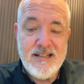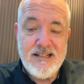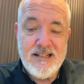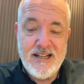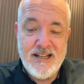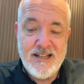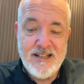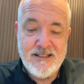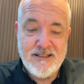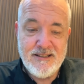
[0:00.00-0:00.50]

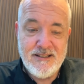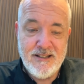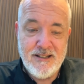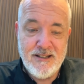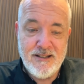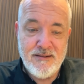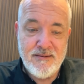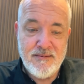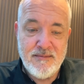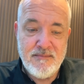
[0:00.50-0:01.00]
And
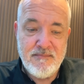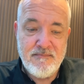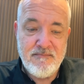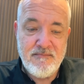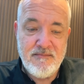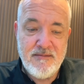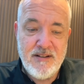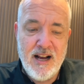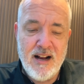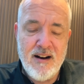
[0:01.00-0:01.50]

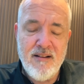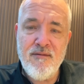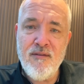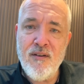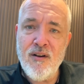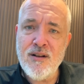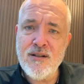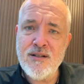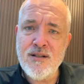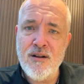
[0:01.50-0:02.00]
kind of
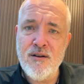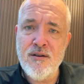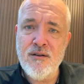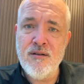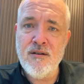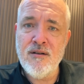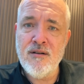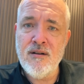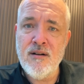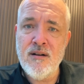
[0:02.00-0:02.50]
falls
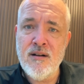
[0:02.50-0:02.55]
under